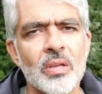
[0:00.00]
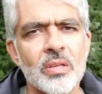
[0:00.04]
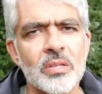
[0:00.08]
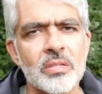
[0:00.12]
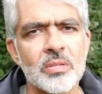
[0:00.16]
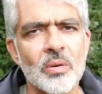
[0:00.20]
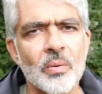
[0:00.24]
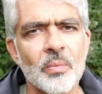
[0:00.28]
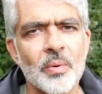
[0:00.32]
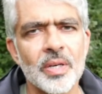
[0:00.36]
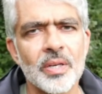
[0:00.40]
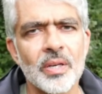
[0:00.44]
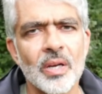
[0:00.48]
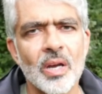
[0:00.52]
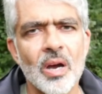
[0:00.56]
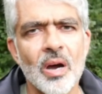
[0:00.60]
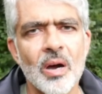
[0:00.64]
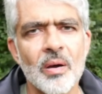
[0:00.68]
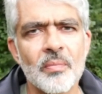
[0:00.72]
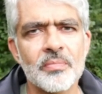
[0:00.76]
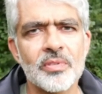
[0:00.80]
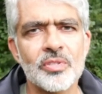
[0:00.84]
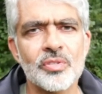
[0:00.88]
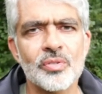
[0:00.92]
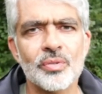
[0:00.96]
so when it
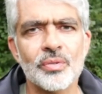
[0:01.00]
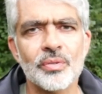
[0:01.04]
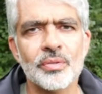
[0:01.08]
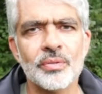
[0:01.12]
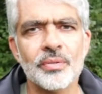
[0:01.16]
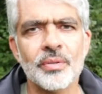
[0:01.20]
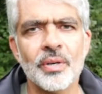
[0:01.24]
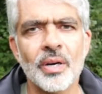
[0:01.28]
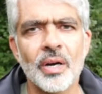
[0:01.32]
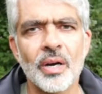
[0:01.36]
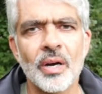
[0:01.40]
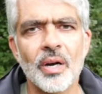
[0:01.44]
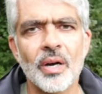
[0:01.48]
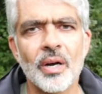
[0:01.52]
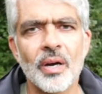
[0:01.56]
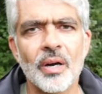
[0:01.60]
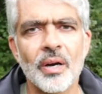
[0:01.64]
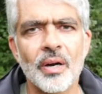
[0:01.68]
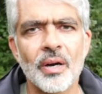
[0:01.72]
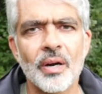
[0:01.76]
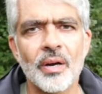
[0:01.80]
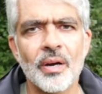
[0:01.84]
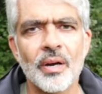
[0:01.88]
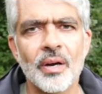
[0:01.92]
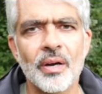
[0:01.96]
comes
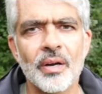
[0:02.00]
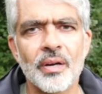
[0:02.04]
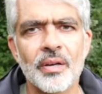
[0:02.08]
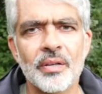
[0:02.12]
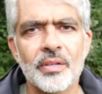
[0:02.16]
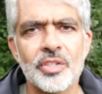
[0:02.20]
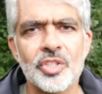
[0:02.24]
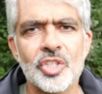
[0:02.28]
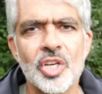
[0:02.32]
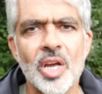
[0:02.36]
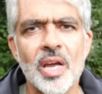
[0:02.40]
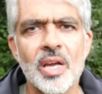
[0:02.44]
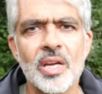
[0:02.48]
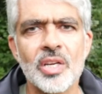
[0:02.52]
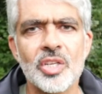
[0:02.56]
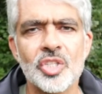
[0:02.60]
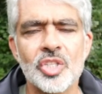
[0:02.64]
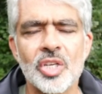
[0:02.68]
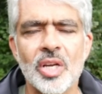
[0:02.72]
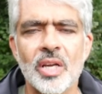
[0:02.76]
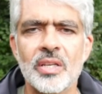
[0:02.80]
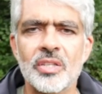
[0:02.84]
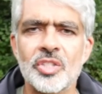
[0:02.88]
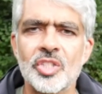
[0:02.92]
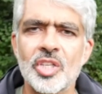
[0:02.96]
to
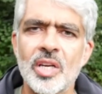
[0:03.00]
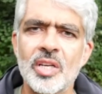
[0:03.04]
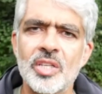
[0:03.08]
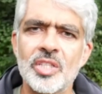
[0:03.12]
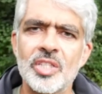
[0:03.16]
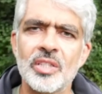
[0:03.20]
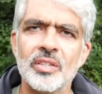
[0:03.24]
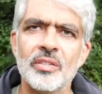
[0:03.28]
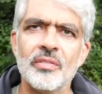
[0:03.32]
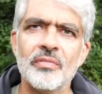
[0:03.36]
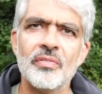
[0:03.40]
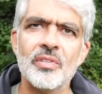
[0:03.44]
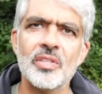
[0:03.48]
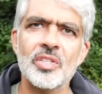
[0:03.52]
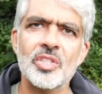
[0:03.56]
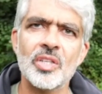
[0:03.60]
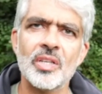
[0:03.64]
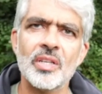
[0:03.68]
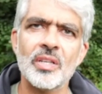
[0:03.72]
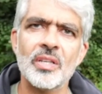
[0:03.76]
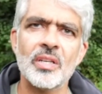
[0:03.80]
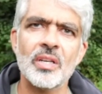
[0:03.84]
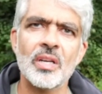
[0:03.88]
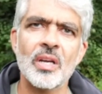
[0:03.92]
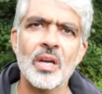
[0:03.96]
change and changing the
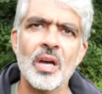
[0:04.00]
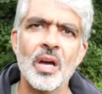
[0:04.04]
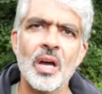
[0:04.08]
vision,